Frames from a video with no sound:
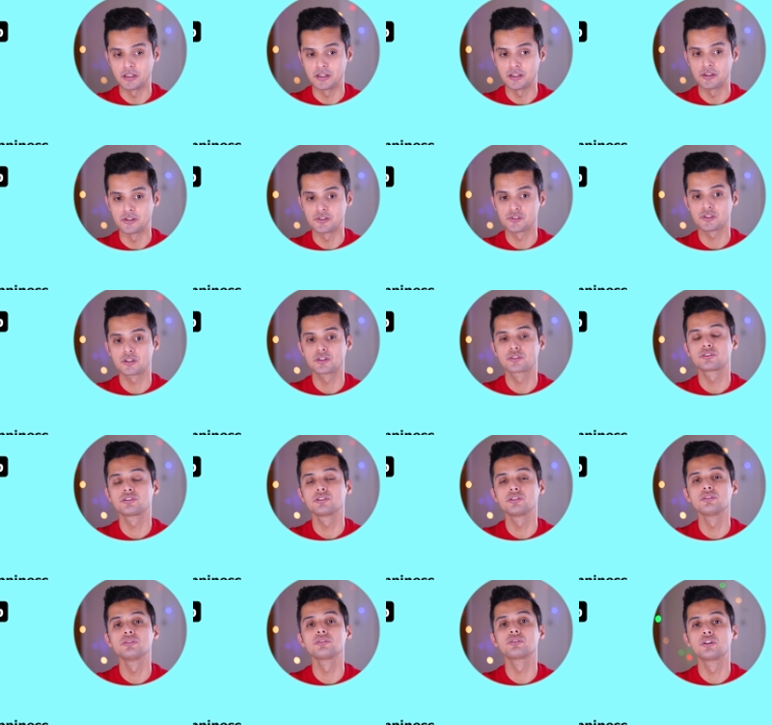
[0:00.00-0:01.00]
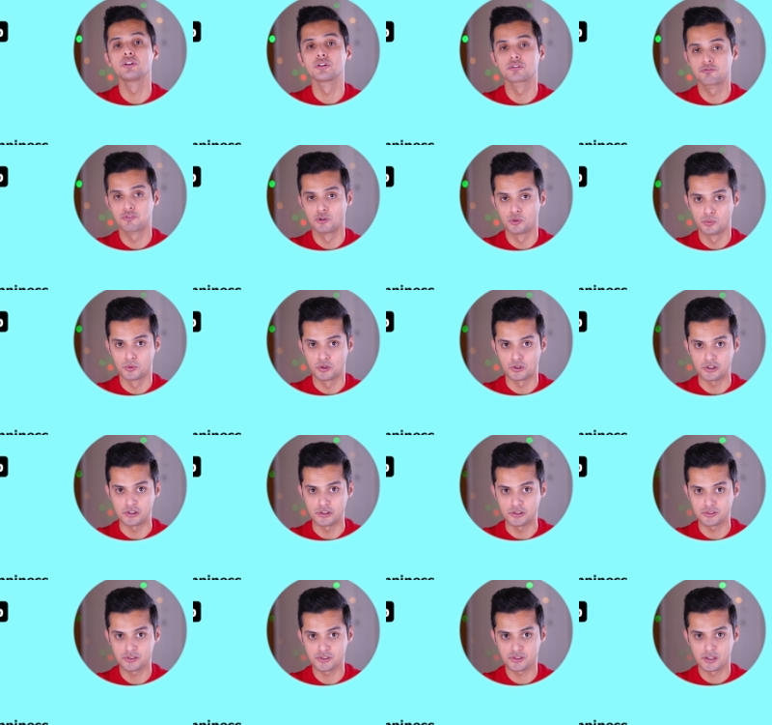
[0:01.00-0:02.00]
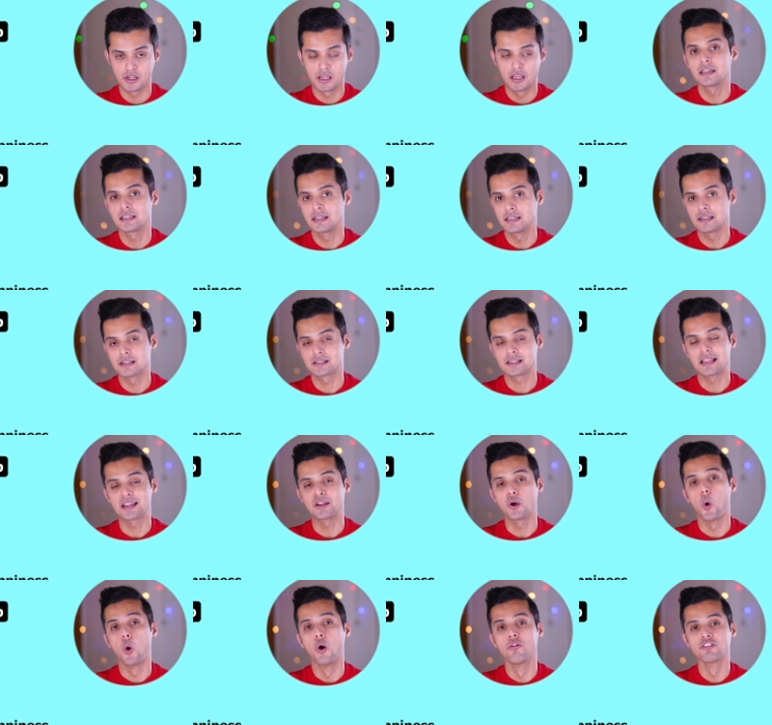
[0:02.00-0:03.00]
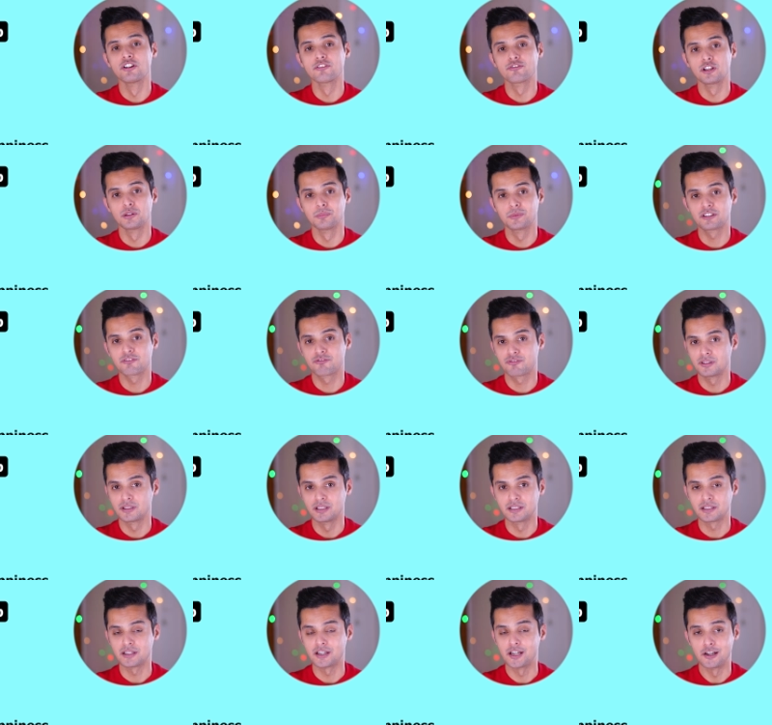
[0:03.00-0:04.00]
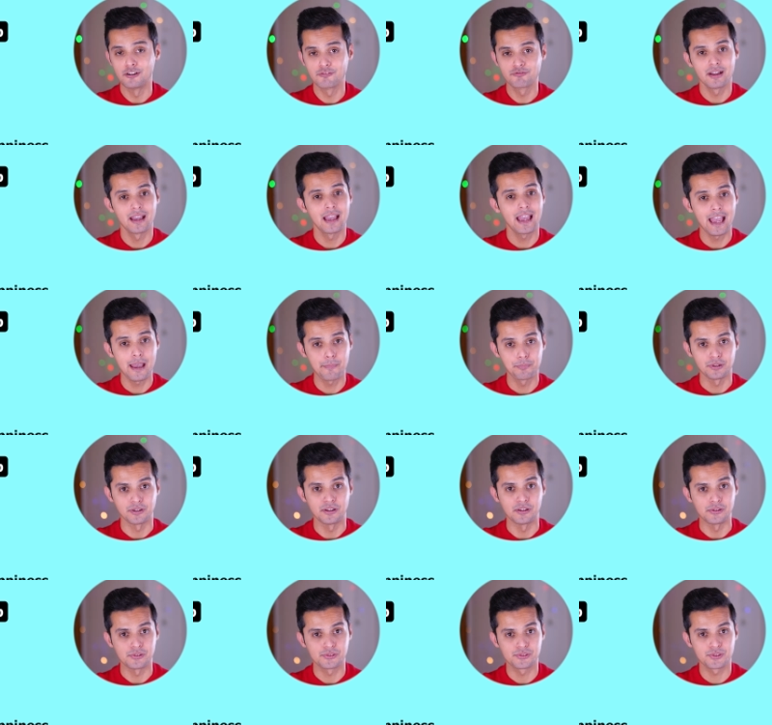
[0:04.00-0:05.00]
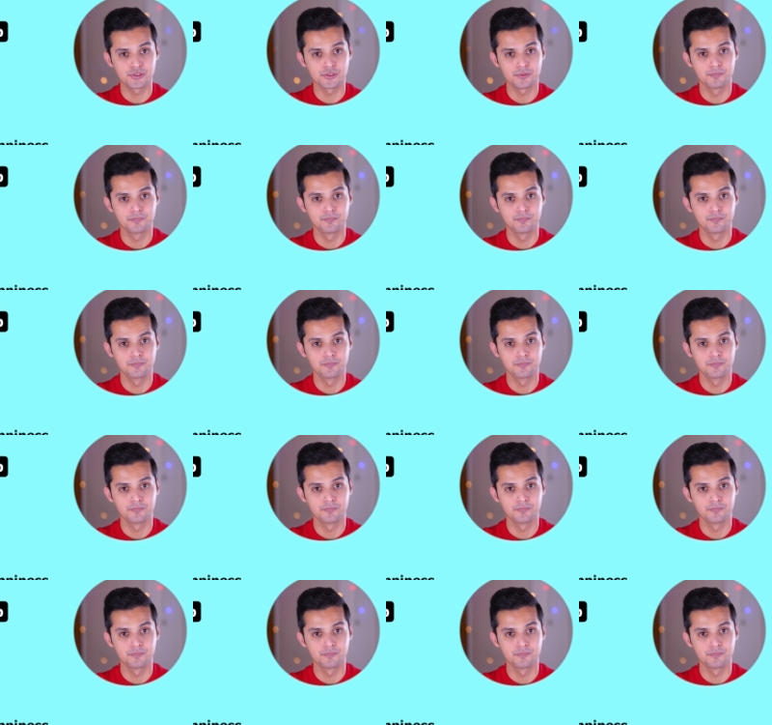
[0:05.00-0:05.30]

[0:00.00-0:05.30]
It is too good for words. It is an overwhelming feeling of happiness.